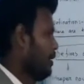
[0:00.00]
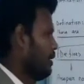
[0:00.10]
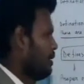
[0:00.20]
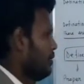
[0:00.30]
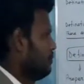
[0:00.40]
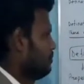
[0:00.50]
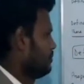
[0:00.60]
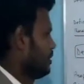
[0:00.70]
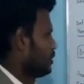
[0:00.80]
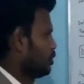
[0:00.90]
a
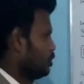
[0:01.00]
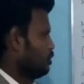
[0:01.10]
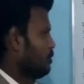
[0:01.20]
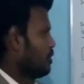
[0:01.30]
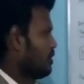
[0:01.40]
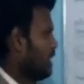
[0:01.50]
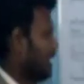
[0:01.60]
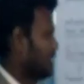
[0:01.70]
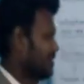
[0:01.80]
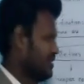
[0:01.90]
group or
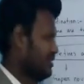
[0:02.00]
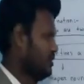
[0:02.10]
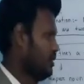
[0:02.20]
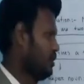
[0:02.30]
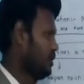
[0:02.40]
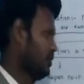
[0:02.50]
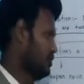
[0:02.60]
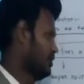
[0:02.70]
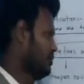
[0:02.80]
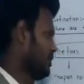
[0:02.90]
class or
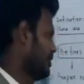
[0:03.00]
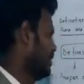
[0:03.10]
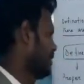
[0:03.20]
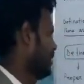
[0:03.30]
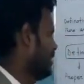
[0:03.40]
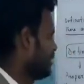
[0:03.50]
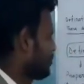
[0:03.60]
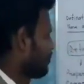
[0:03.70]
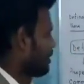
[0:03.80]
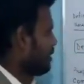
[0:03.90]
something like
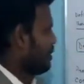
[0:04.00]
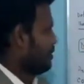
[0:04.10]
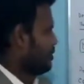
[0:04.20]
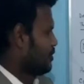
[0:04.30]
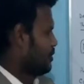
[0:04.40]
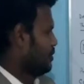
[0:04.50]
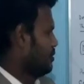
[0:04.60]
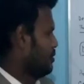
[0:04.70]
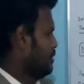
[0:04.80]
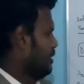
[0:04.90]
that.
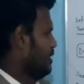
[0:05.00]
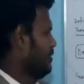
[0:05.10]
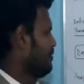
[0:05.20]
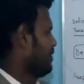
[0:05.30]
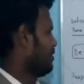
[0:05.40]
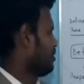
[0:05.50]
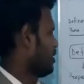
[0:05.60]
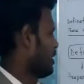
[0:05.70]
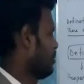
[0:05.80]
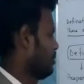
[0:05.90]
So if I
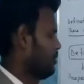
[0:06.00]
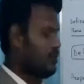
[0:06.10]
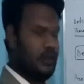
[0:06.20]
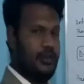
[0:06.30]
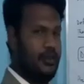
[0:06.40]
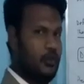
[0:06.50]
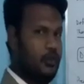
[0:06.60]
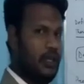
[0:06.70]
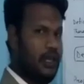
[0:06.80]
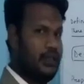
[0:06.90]
talk about, if you
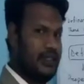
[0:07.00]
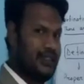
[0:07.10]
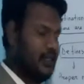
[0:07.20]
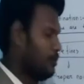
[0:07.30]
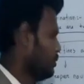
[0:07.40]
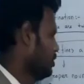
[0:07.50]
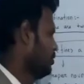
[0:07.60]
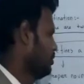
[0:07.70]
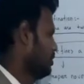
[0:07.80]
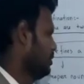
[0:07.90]
look at the example, you
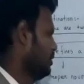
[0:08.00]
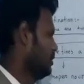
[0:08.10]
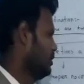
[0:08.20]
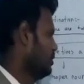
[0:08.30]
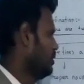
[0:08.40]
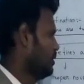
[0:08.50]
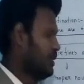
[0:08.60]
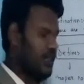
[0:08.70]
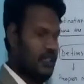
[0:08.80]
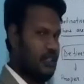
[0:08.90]
will
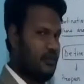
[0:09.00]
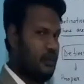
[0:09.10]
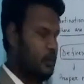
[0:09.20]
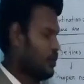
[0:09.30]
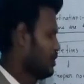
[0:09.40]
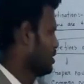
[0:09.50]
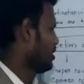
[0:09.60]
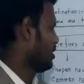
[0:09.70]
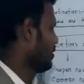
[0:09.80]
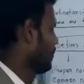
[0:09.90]
get the information
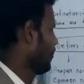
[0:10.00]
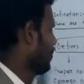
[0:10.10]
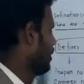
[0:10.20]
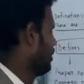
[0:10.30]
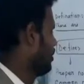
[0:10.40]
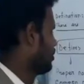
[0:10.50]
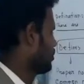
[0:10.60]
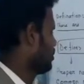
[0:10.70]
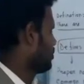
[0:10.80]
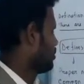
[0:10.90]
here.
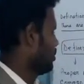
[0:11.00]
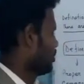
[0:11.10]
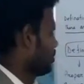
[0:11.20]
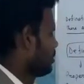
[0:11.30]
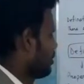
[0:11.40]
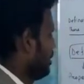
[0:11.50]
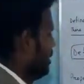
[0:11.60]
So look